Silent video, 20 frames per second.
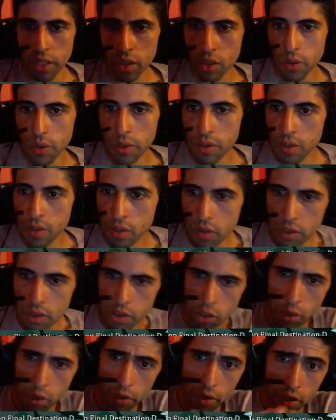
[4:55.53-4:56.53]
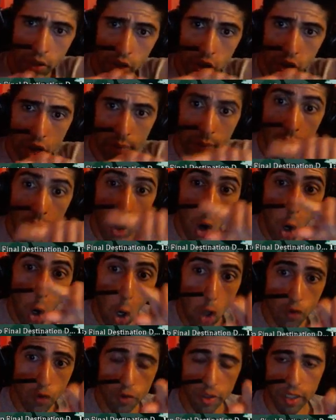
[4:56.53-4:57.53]
going to do is you're going to jump
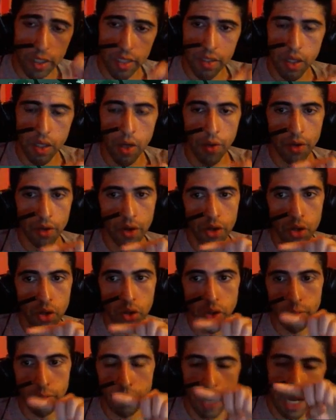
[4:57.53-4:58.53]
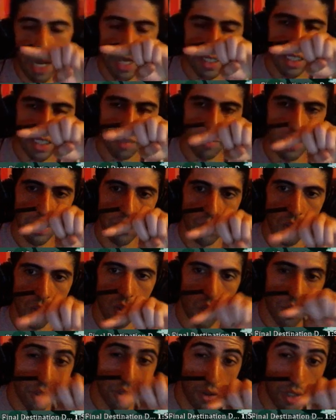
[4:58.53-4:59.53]
over this. Although you could possibly
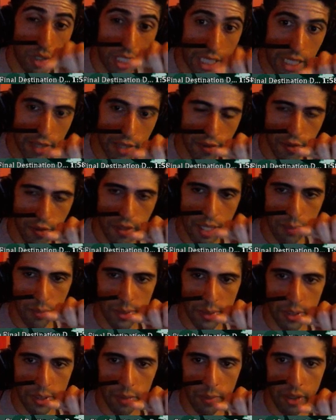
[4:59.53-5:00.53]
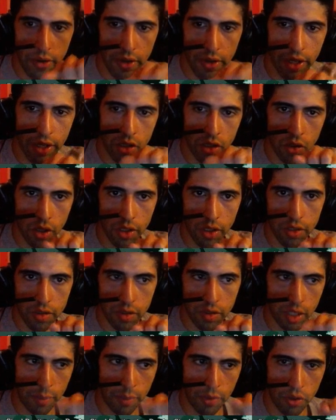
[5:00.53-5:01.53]
roll underneath that prickleberry and
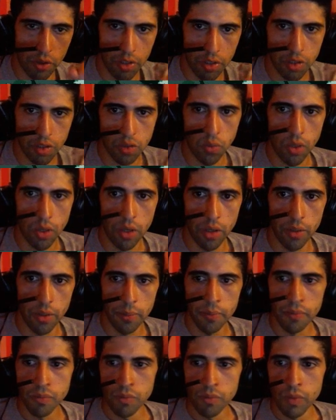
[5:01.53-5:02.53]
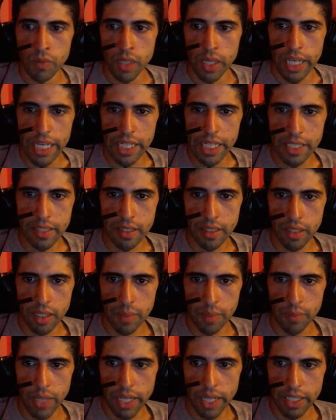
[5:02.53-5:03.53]
skip across the water, it's
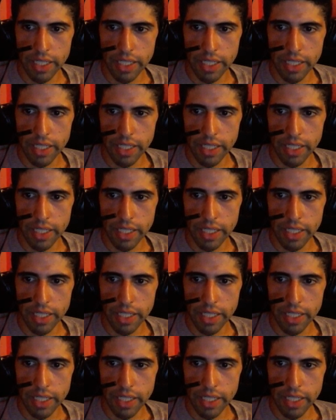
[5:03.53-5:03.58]
not